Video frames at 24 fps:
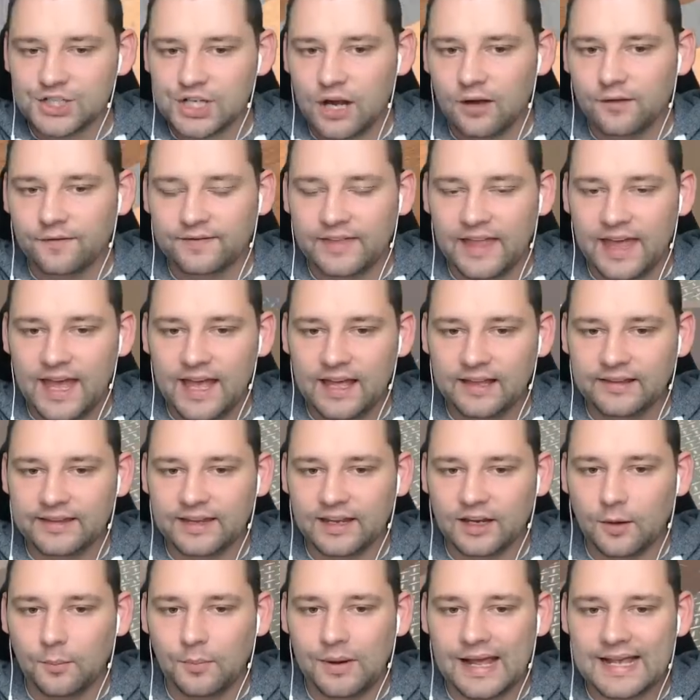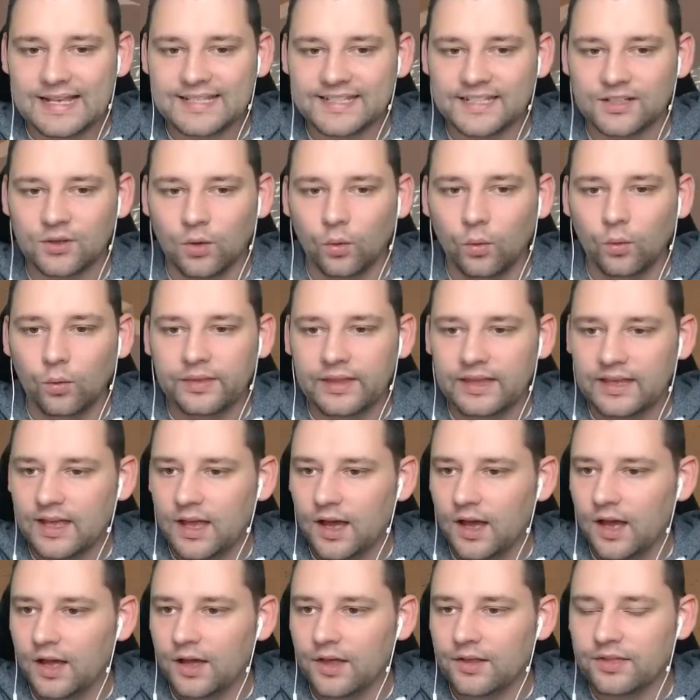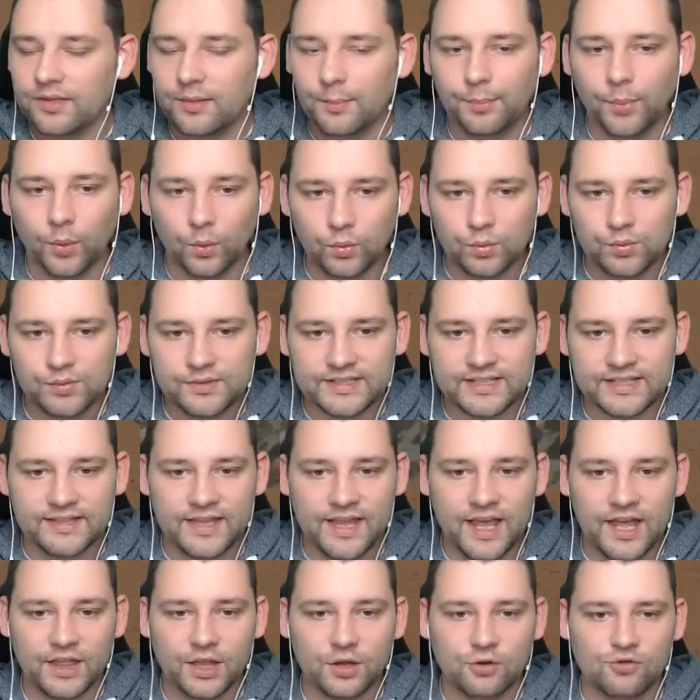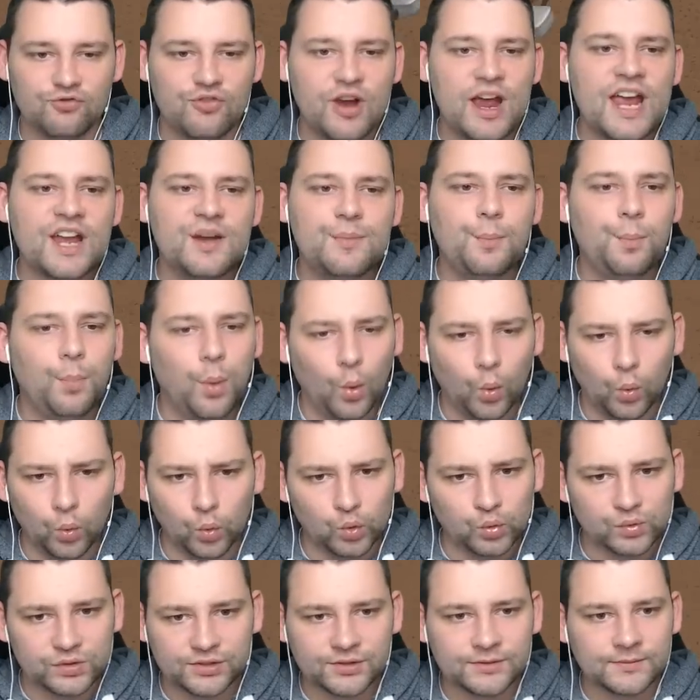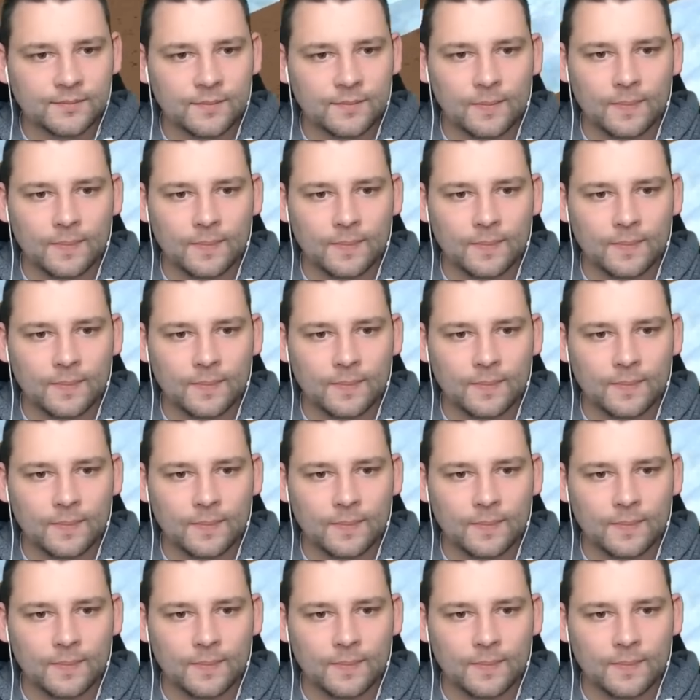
shelf there. Then I can place in all the, uh, the balls in there. The red balls.